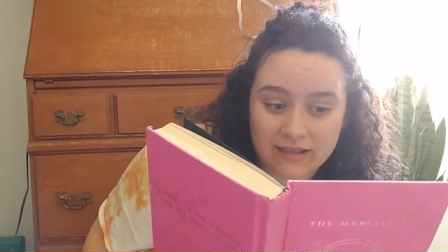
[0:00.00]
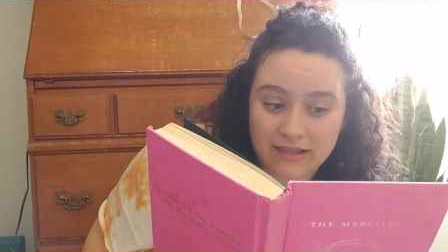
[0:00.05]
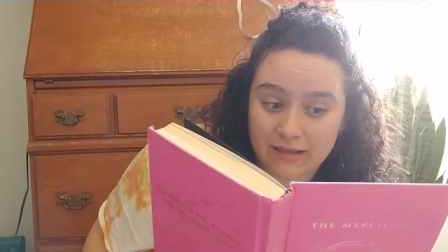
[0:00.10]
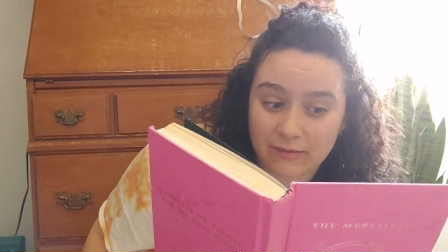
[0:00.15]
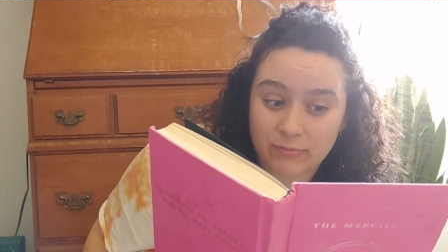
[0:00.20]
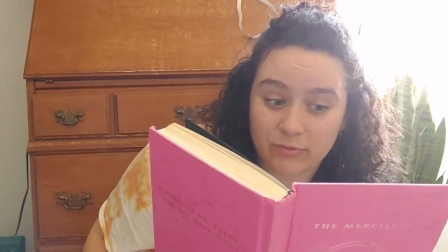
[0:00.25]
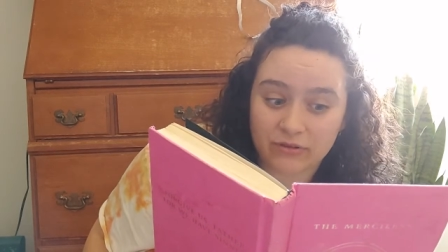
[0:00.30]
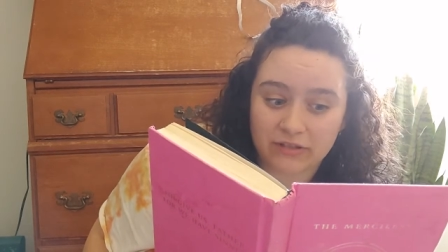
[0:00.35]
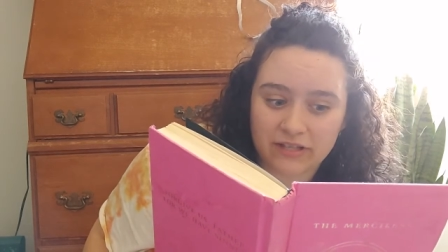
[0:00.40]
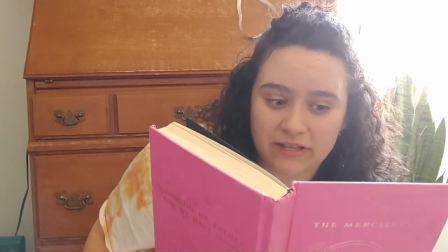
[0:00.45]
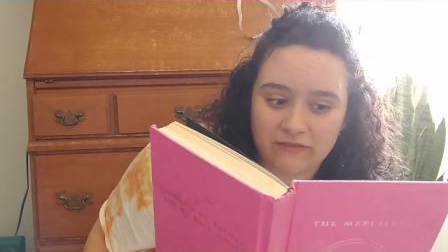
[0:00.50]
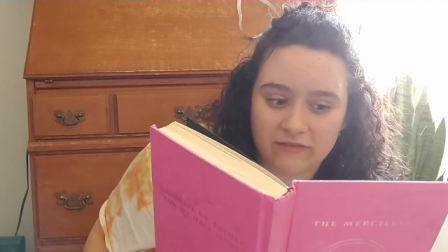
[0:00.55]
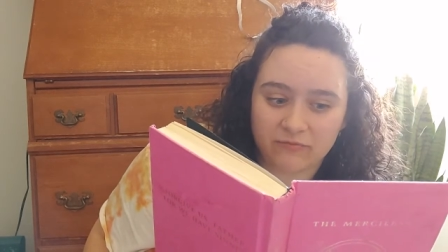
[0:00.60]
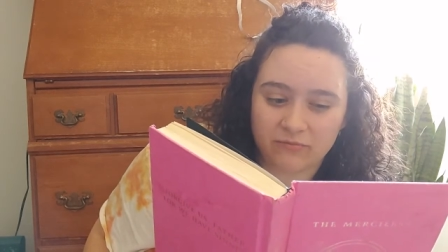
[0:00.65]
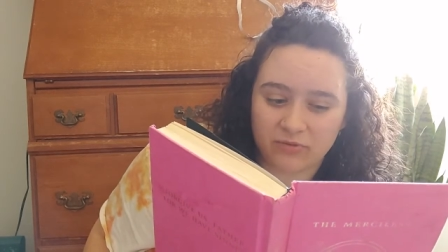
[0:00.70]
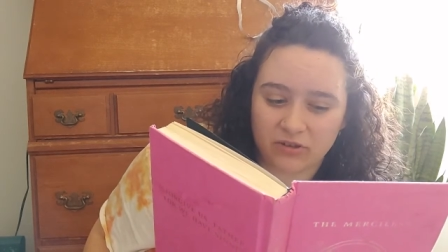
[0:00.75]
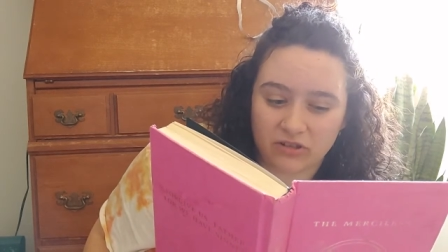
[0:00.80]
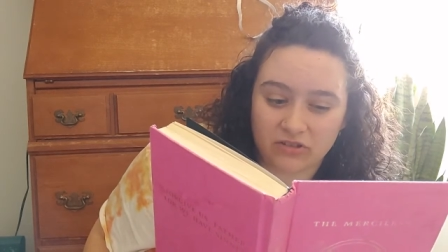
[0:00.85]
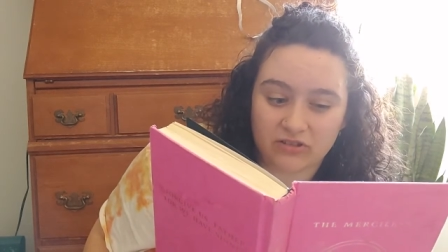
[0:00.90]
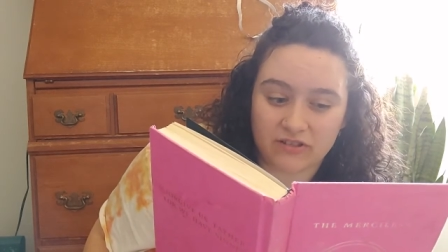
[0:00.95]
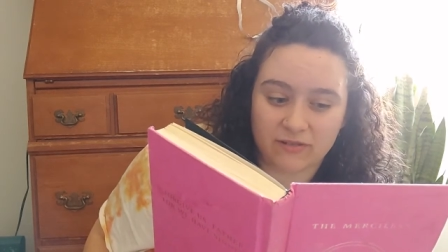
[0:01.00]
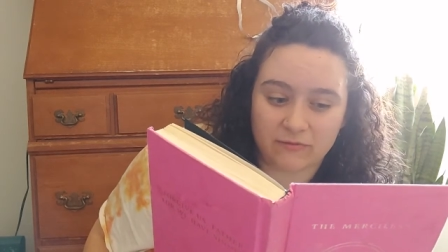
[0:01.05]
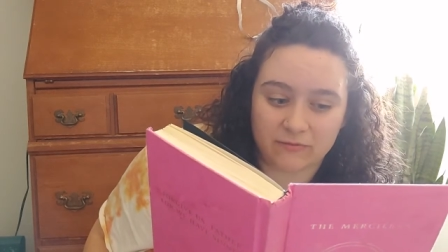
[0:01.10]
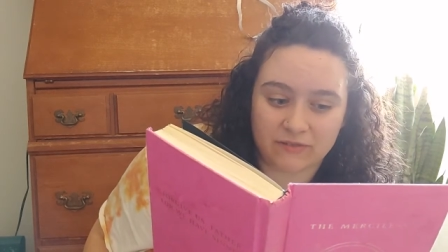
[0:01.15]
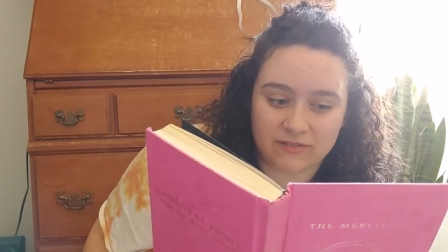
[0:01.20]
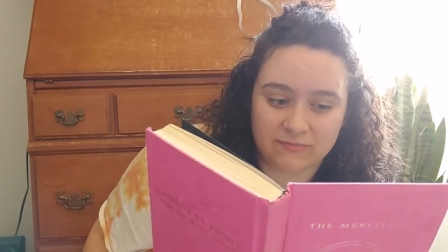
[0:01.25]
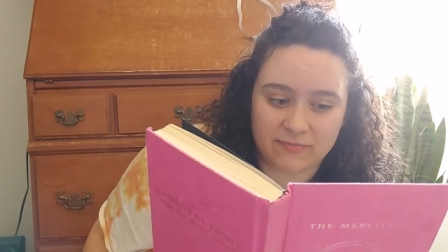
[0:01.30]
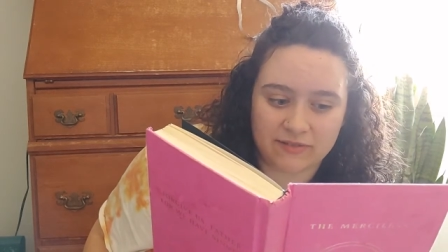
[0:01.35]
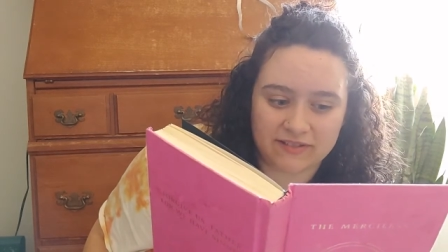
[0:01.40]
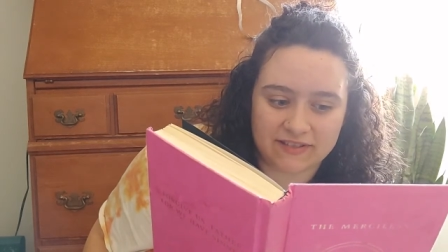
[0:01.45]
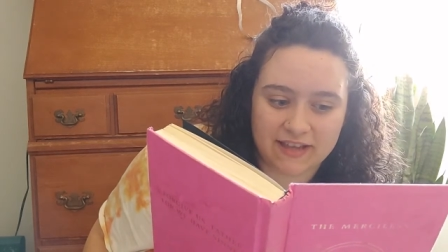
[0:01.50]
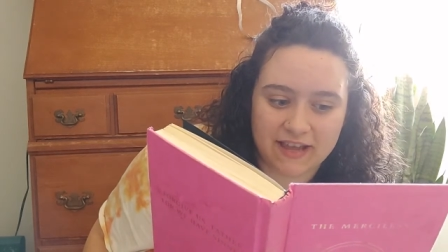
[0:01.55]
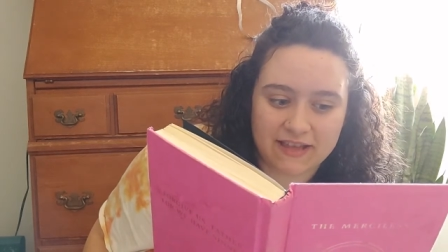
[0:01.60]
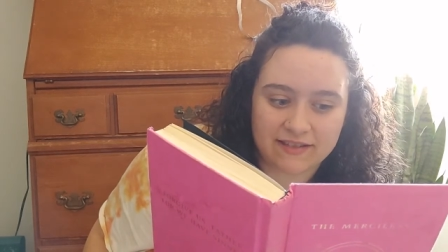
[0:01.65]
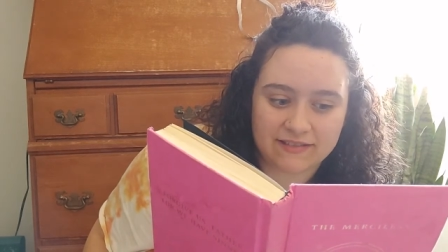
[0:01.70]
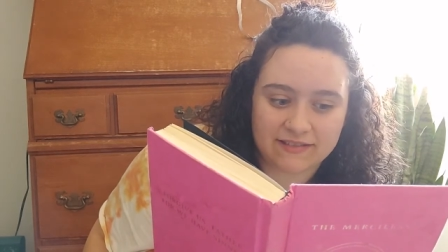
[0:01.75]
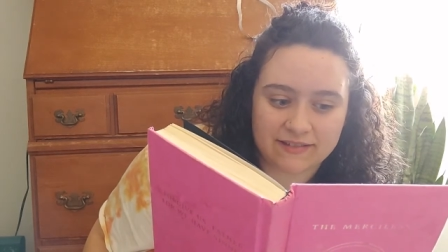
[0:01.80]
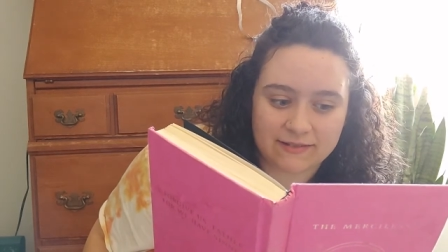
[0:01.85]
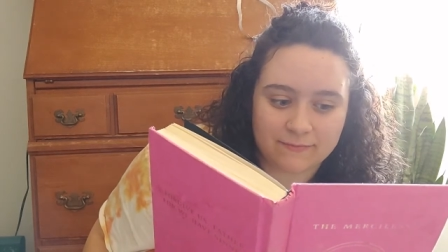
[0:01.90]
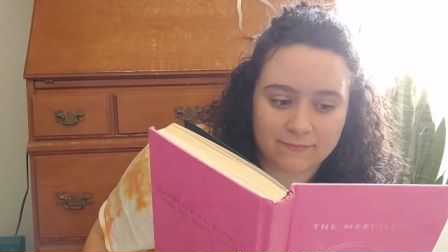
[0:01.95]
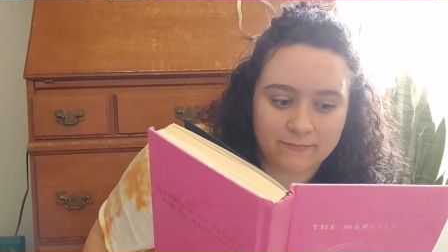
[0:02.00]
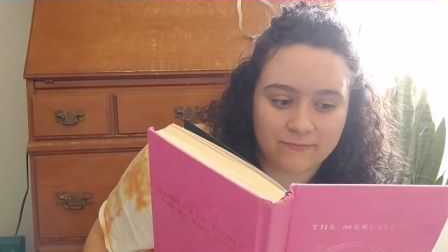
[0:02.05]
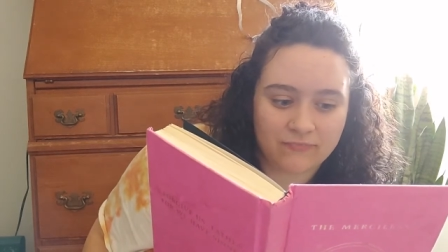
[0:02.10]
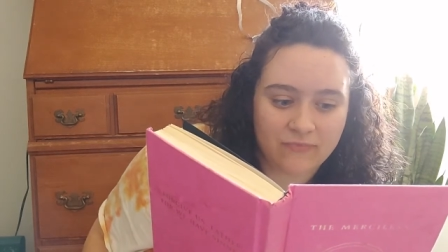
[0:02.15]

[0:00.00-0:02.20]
they believed Brooklyn was possessed.